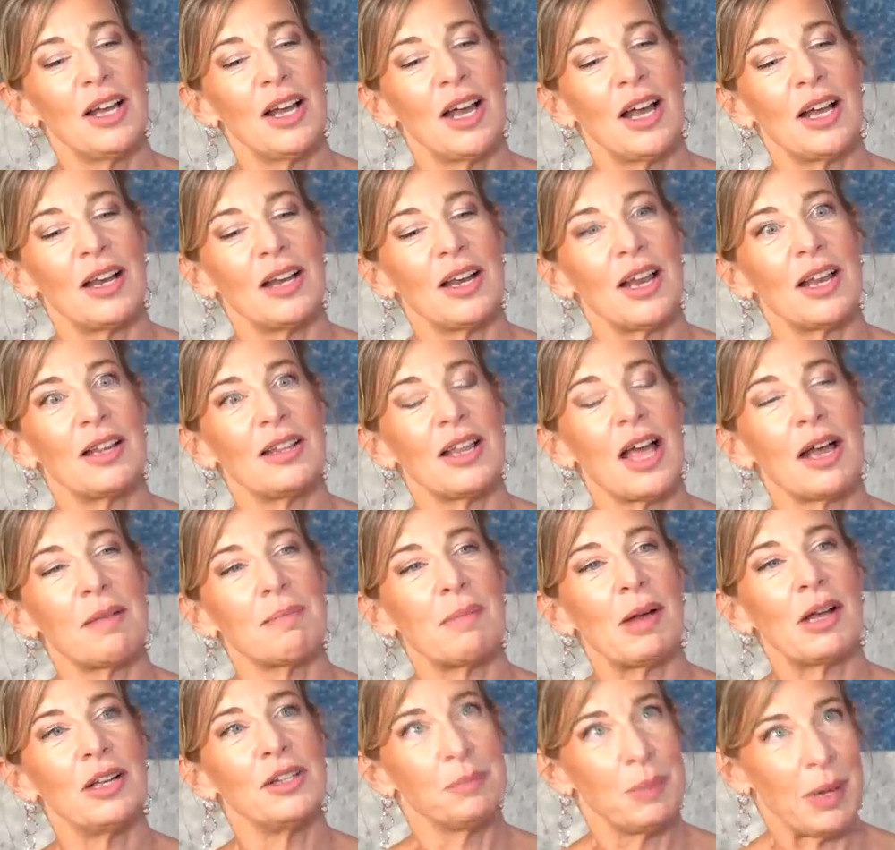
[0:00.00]
And, and that
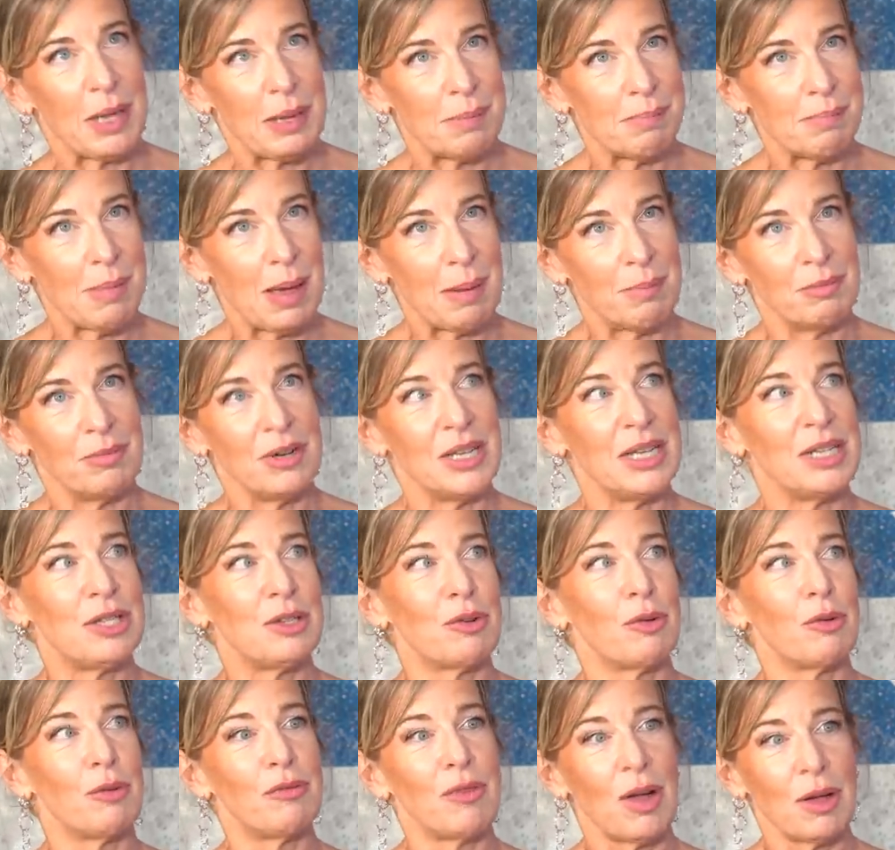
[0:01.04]
might be in memories
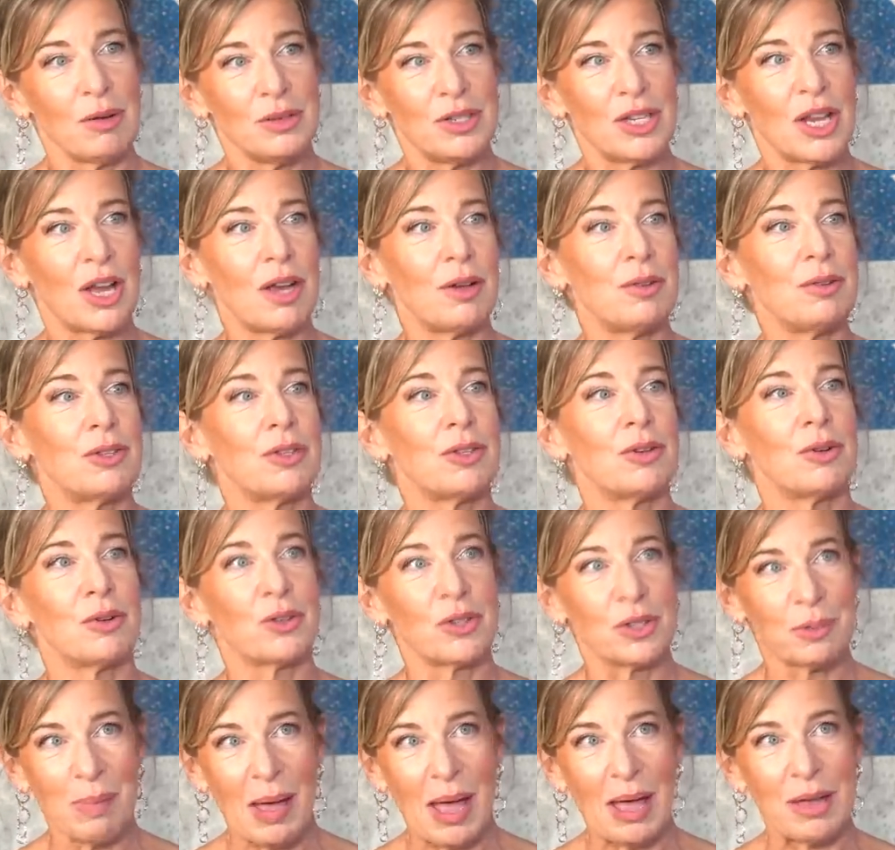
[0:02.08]
or photos or
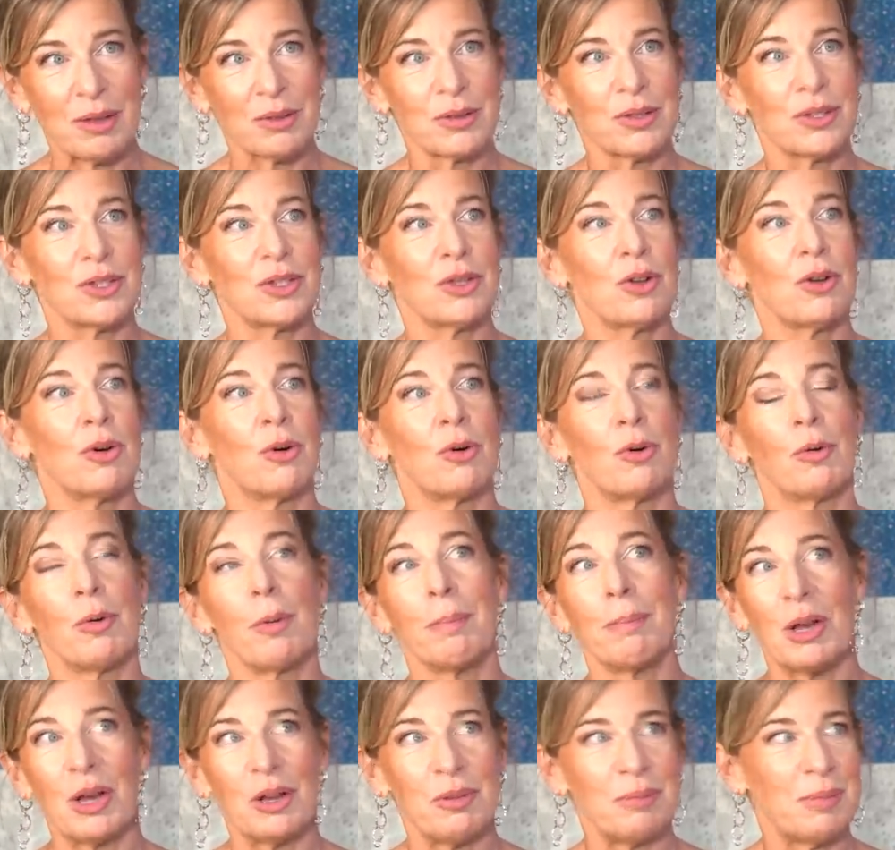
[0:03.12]
smells or
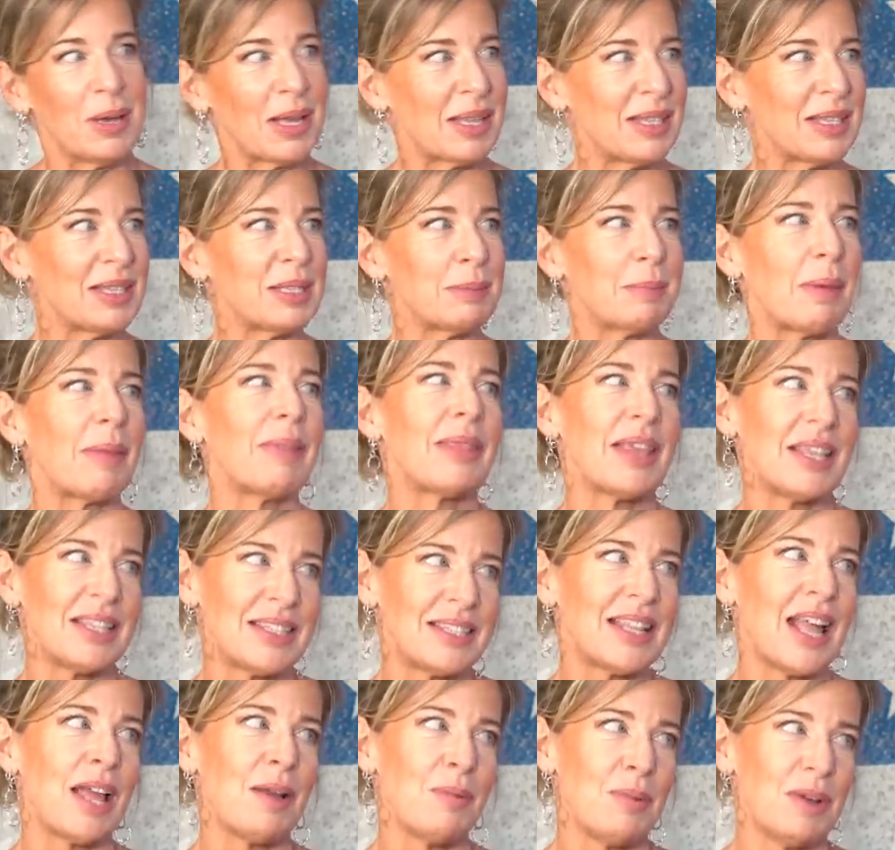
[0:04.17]
moments, but they mm.
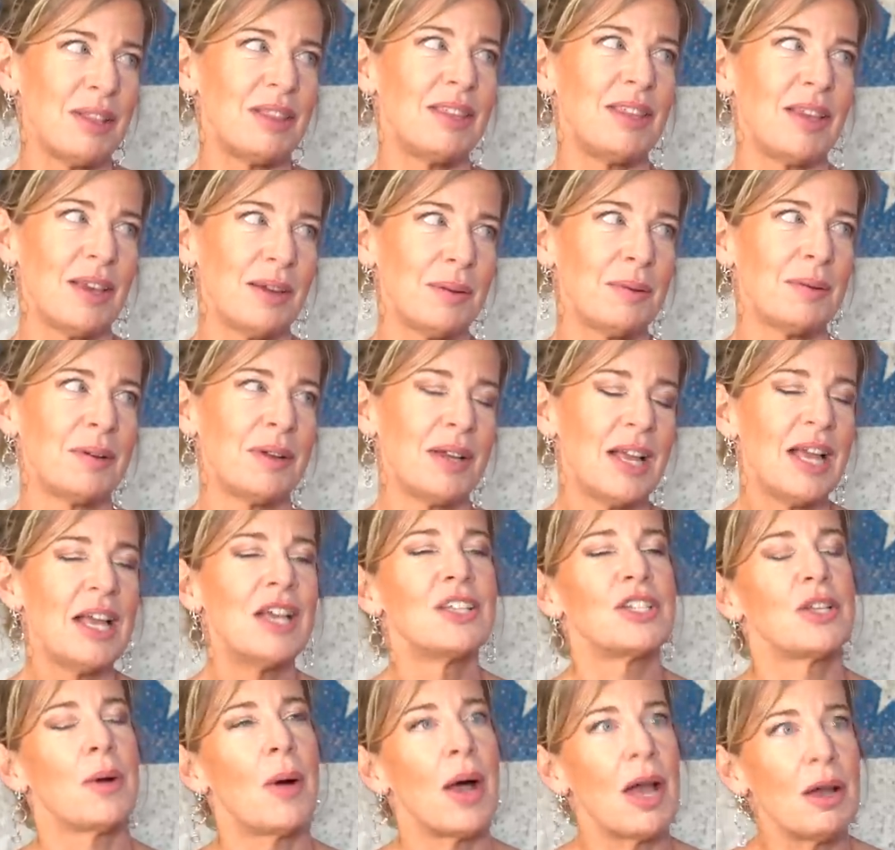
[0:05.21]
stay with you.
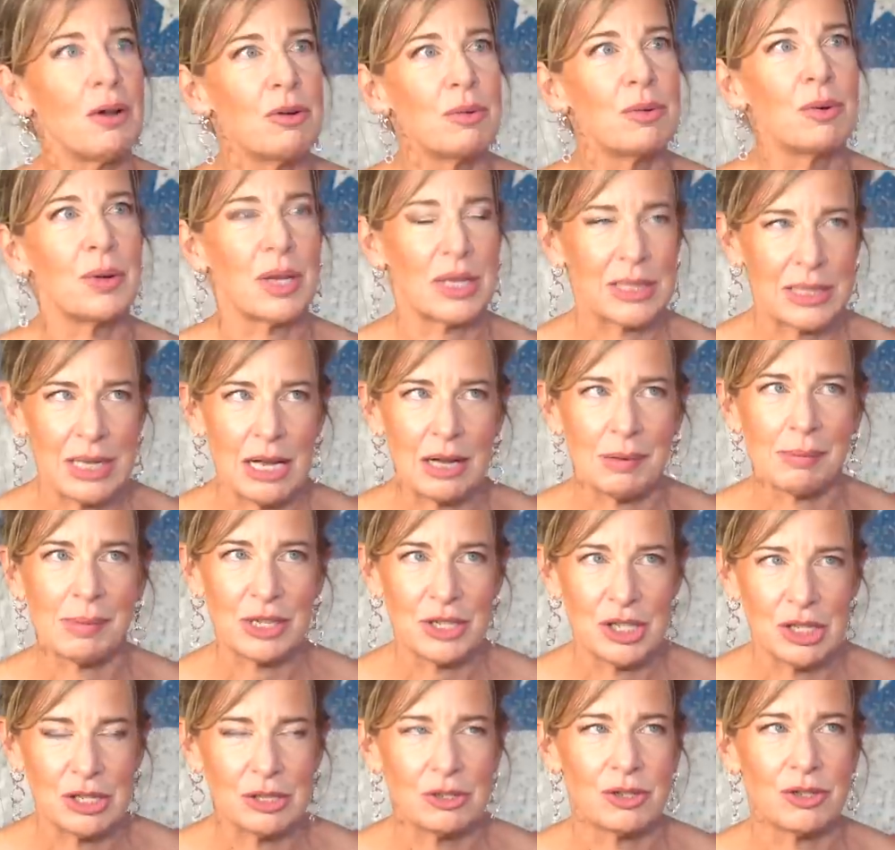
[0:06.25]
Mm. So I always tell my
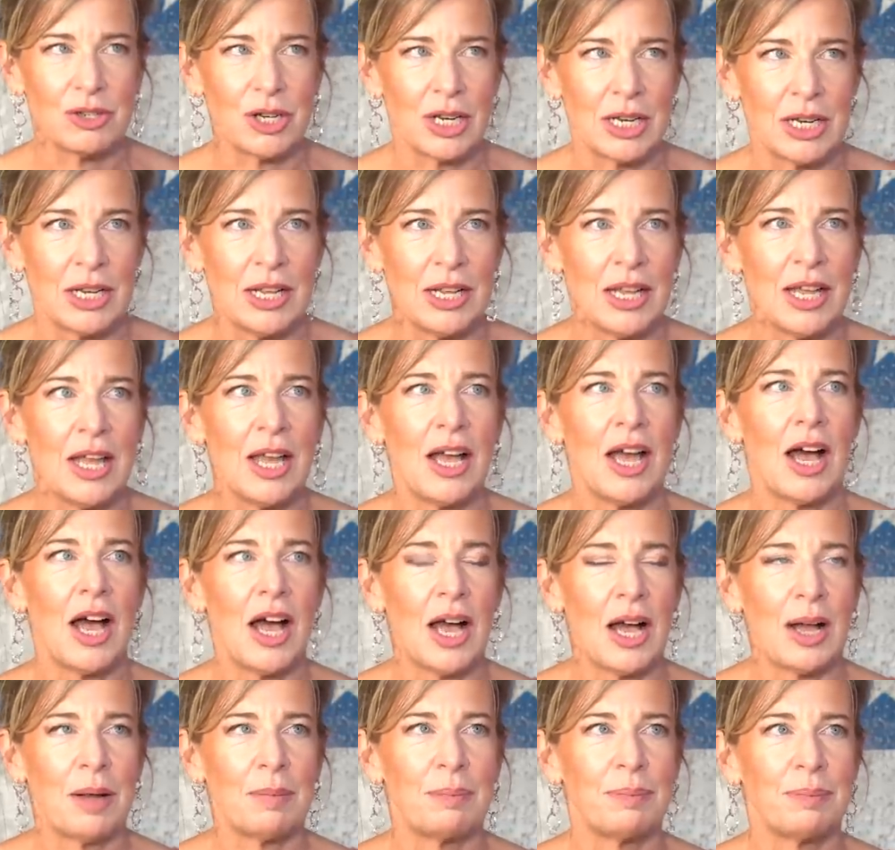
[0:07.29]
children,
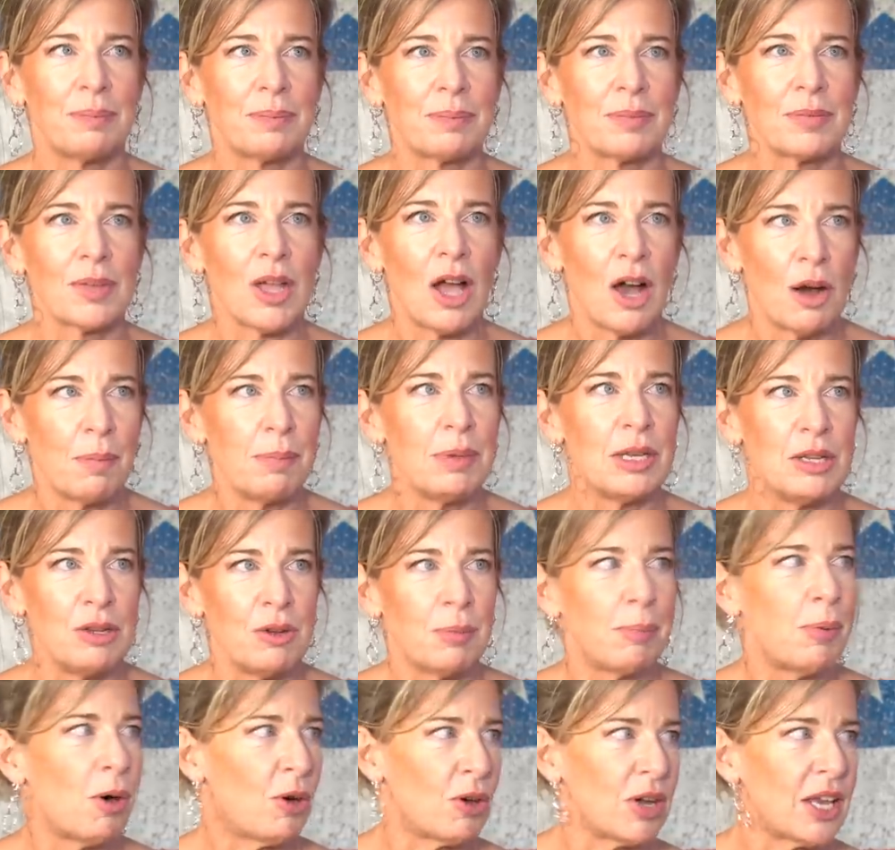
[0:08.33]
um, I'll be in
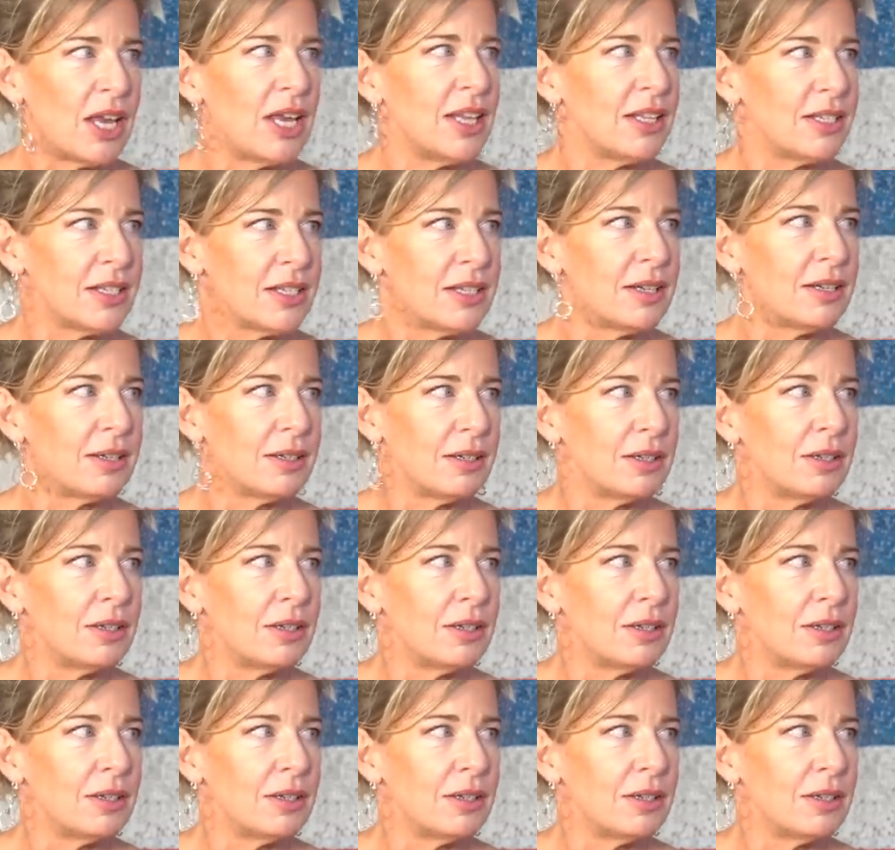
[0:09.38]
your pocket.